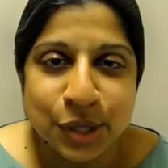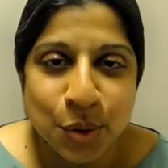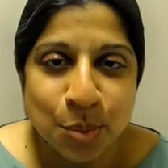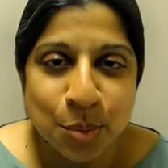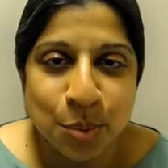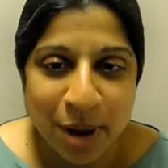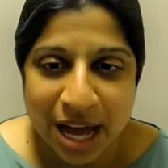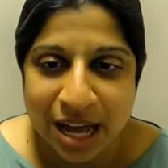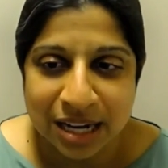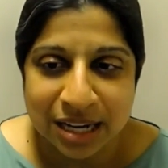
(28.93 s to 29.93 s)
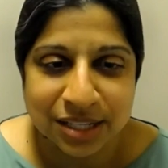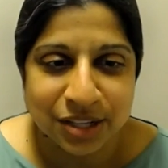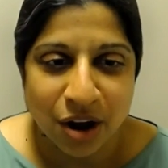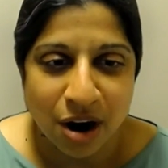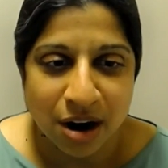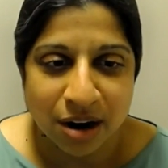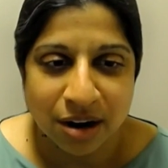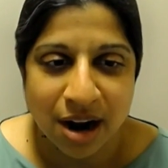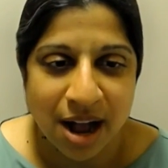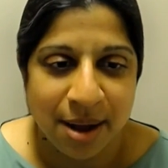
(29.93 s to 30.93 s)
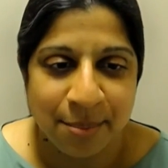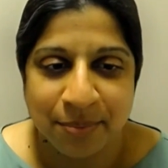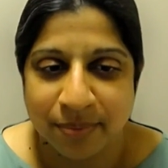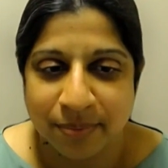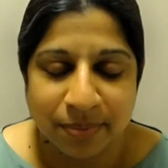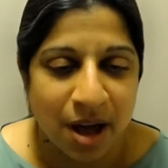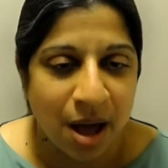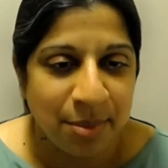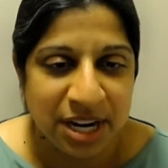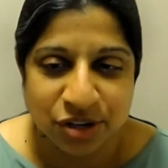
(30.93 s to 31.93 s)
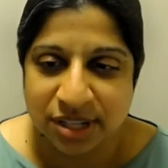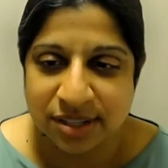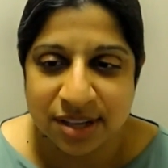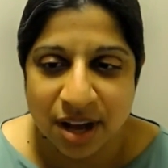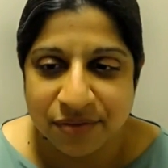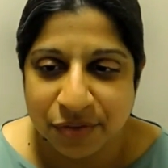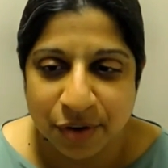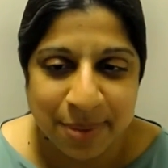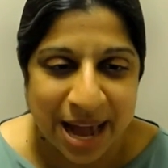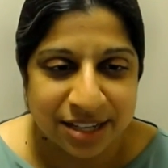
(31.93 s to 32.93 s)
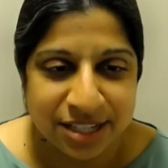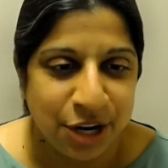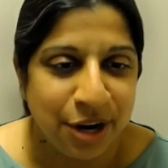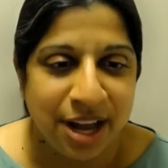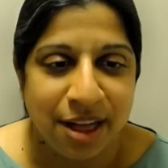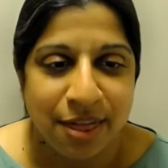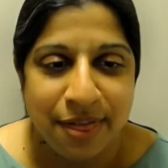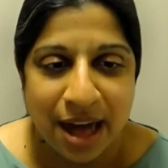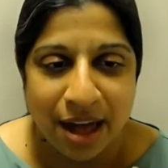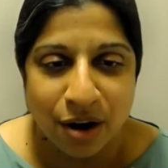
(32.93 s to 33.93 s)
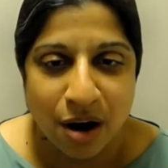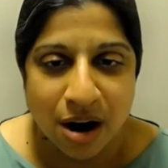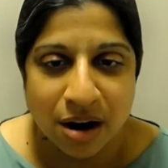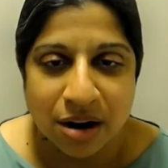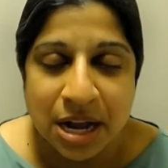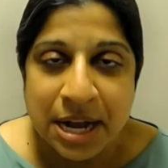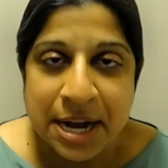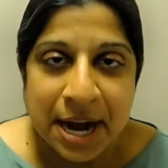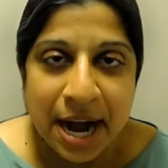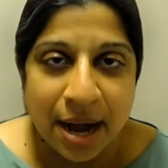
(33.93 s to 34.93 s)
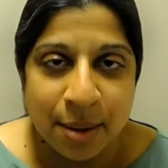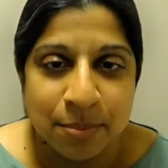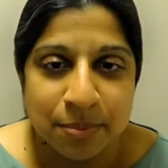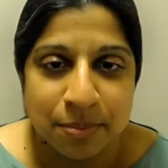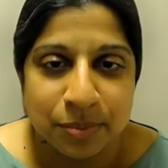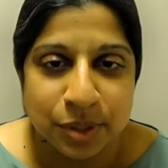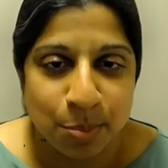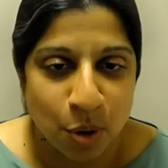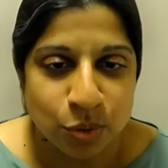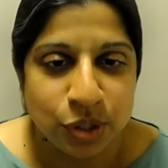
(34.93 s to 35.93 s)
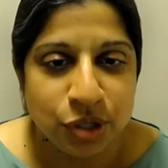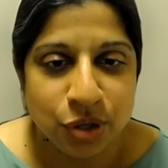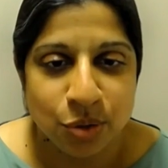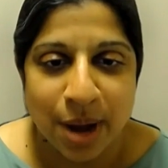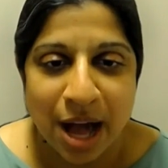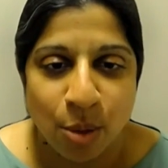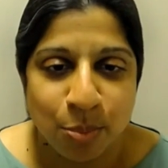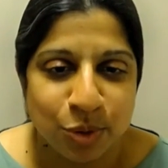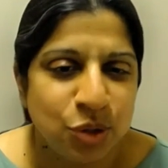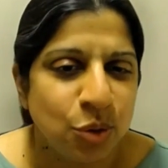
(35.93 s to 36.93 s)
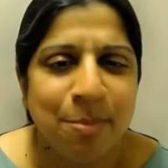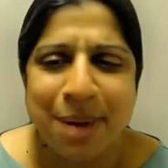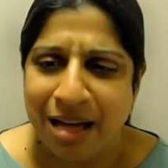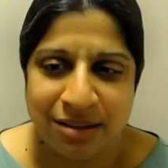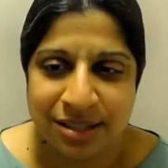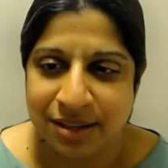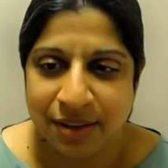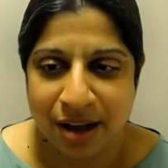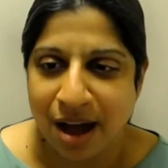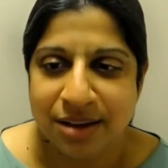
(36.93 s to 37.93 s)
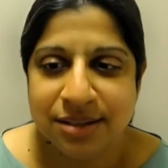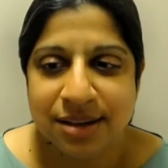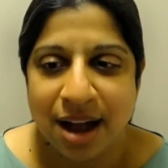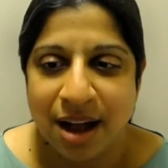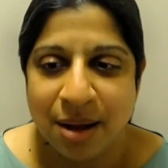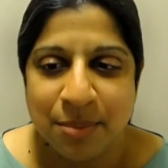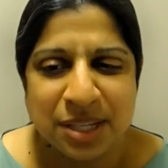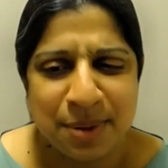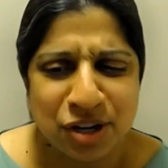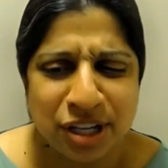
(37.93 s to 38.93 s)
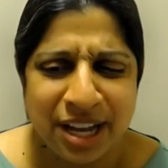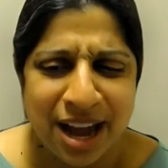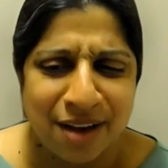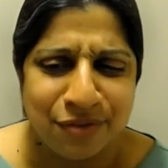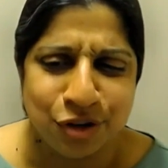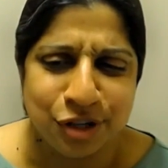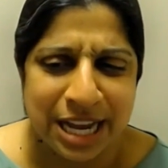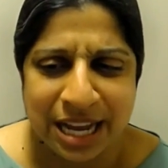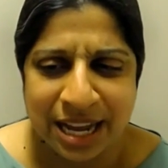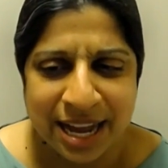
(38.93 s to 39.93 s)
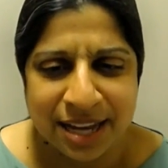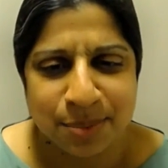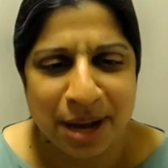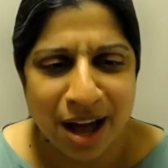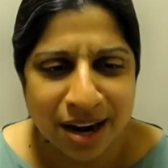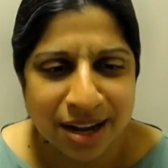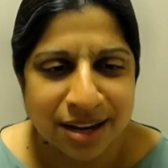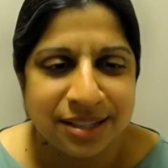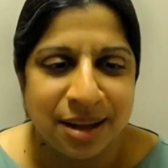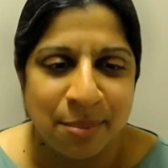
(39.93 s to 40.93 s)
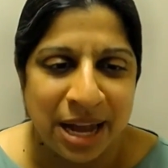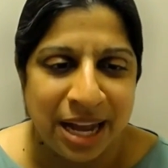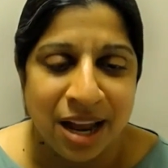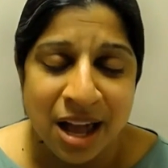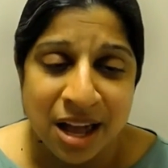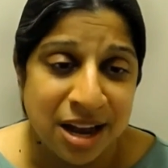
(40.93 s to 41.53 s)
So probiotics are um, combinations of different bacteria that are um, supposed to help restore balance in the gut, um, especially after taking antibiotics that might